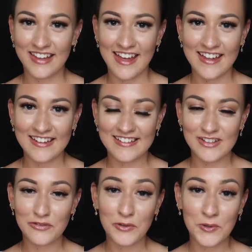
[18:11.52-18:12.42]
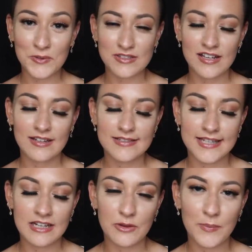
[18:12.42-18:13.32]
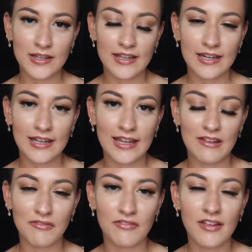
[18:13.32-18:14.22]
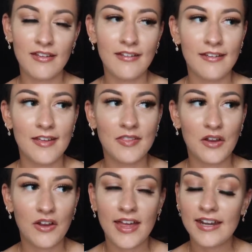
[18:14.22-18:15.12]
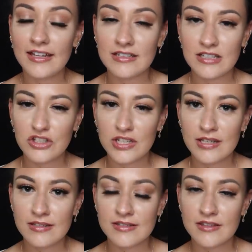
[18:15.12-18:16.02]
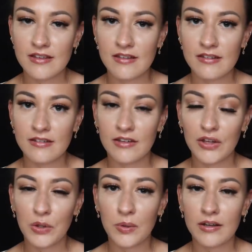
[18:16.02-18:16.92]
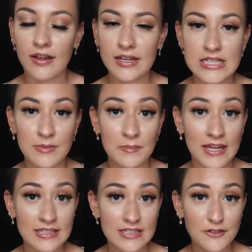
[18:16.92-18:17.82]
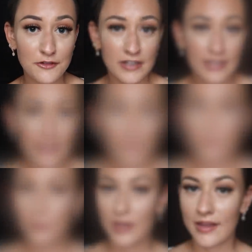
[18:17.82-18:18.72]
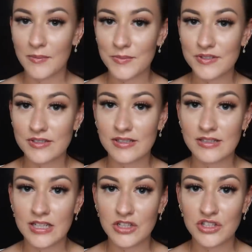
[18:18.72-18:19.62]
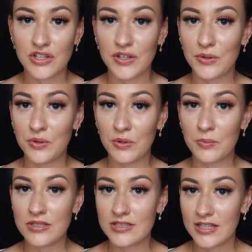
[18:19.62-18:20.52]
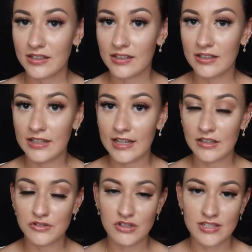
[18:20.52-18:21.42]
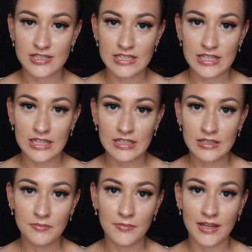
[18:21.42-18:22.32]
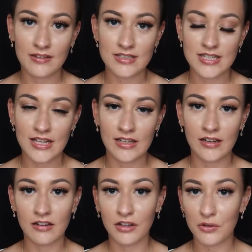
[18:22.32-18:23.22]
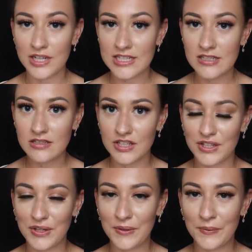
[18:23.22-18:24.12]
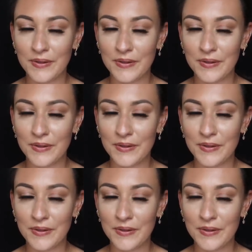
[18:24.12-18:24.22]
And of course, like I said at the beginning, if there are any dishes that you would like to be made differently, perhaps a dish that you're particularly interested in may contain an ingredient that you